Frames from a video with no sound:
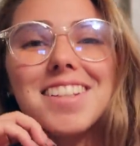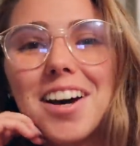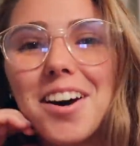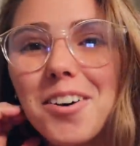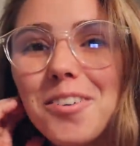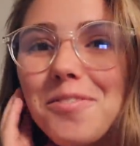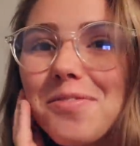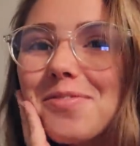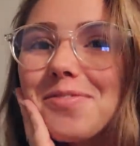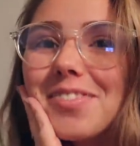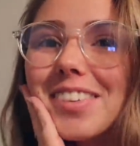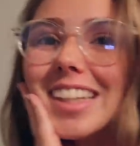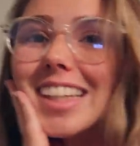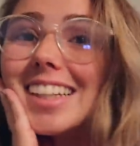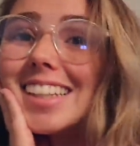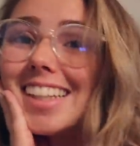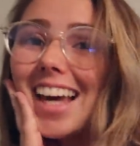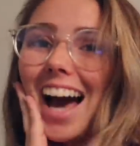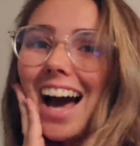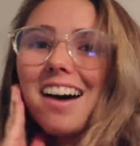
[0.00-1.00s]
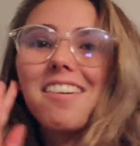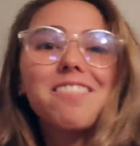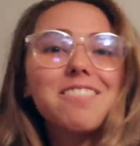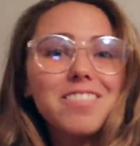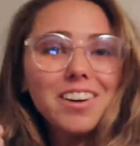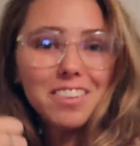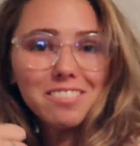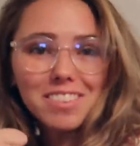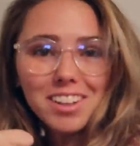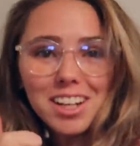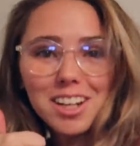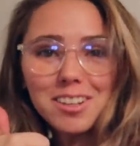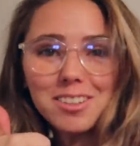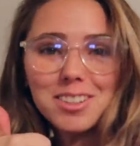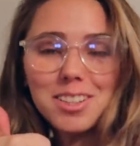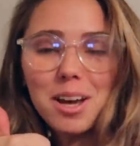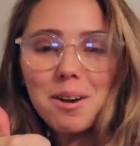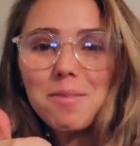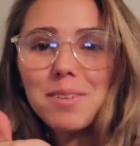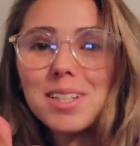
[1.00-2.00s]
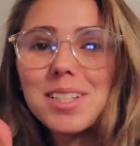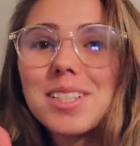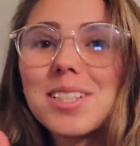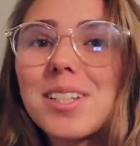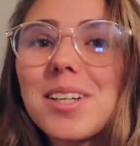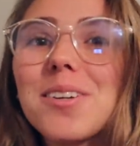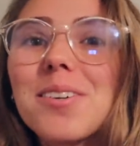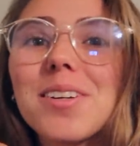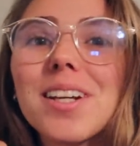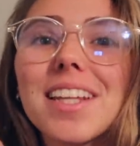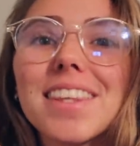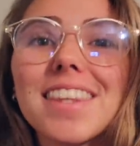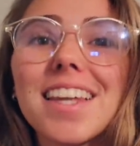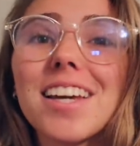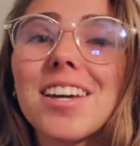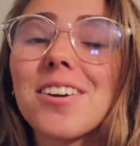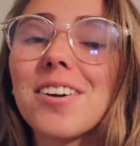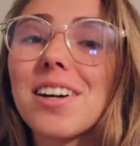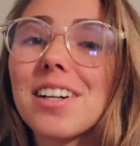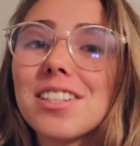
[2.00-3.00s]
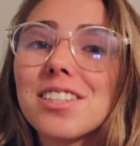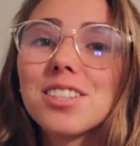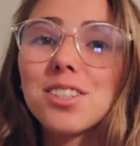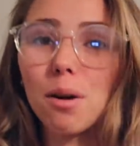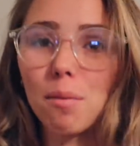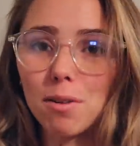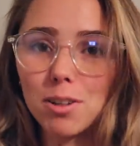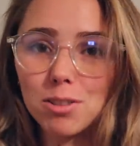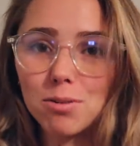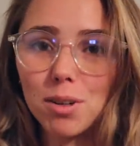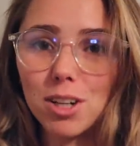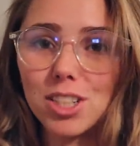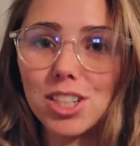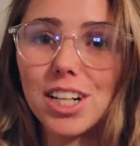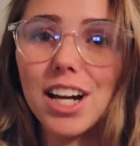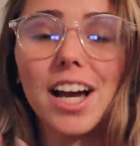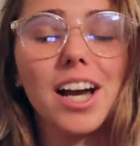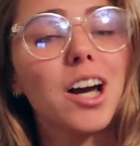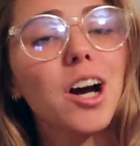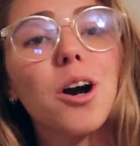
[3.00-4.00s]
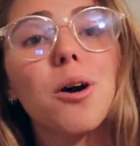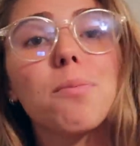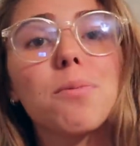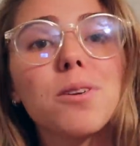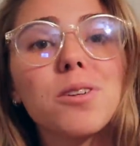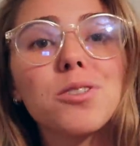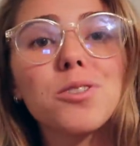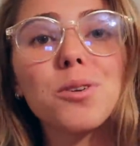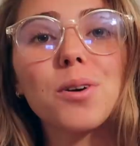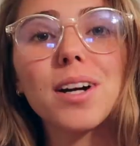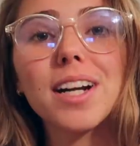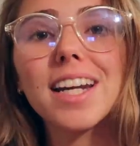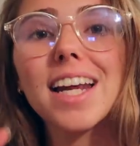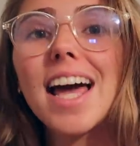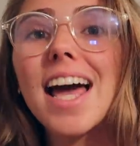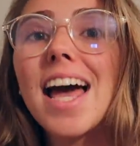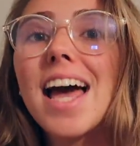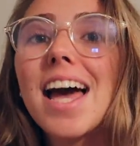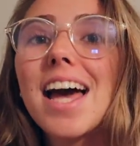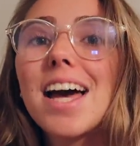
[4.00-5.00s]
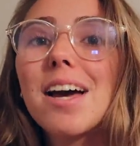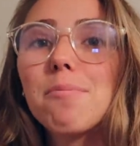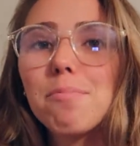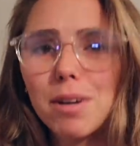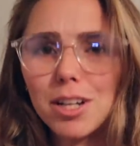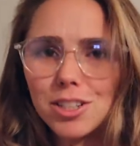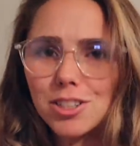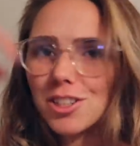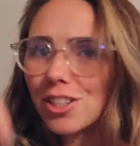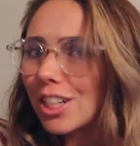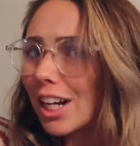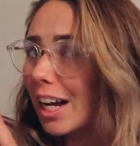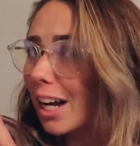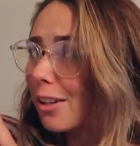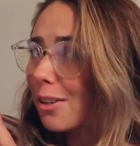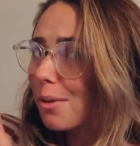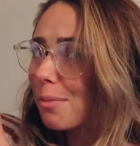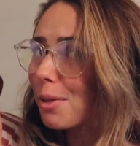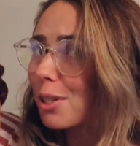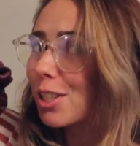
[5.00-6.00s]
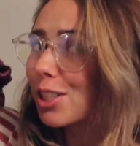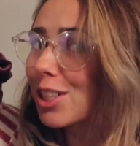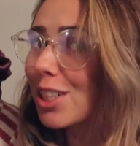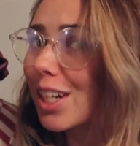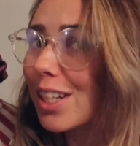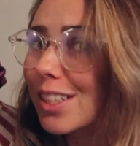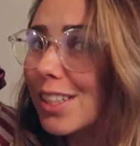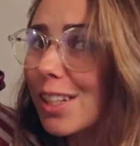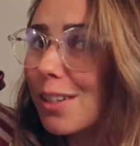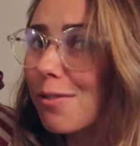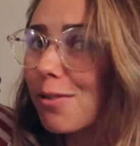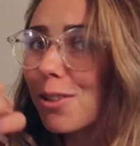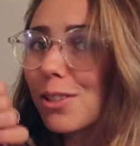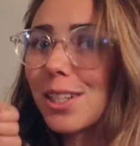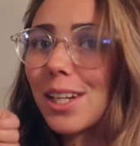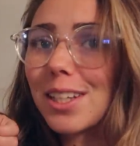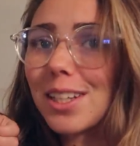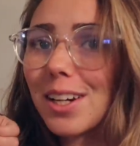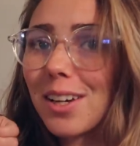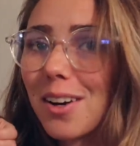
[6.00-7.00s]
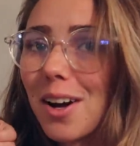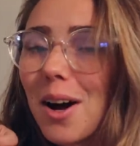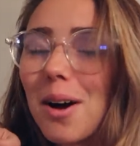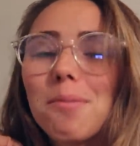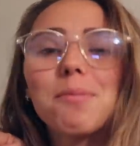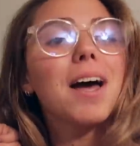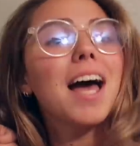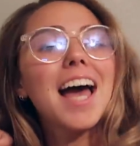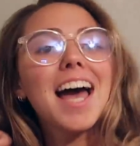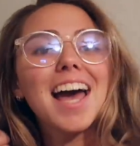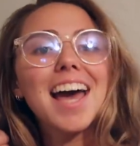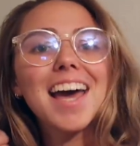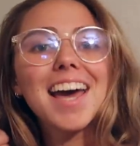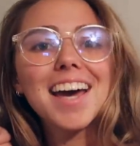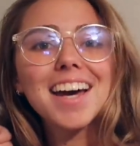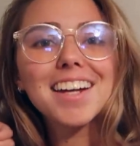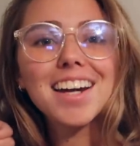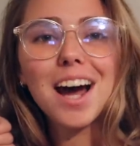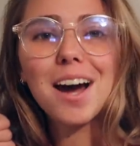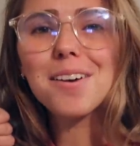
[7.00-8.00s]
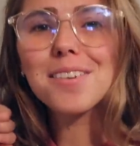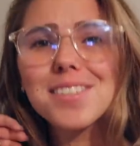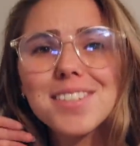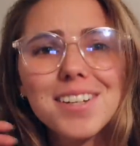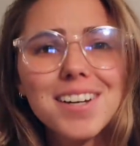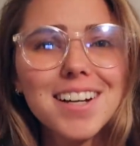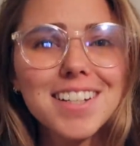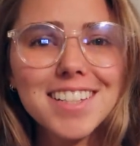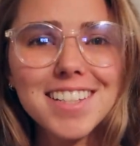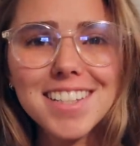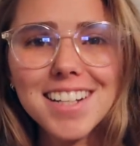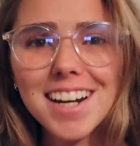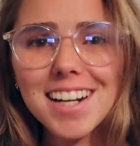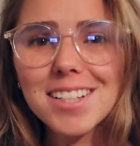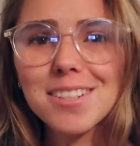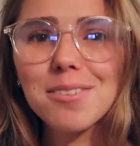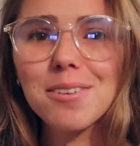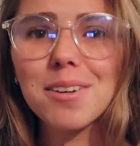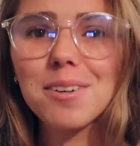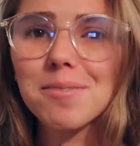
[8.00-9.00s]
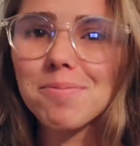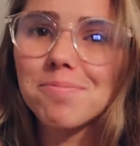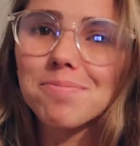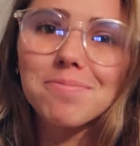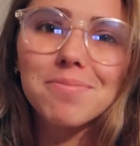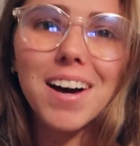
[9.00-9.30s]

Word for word: so yeah, fun videos coming soon. Thank you guys so much for watching. I hope you enjoyed. Make sure to check out the merch, sydneyforsyth.com. And I'll see you guys in the next one.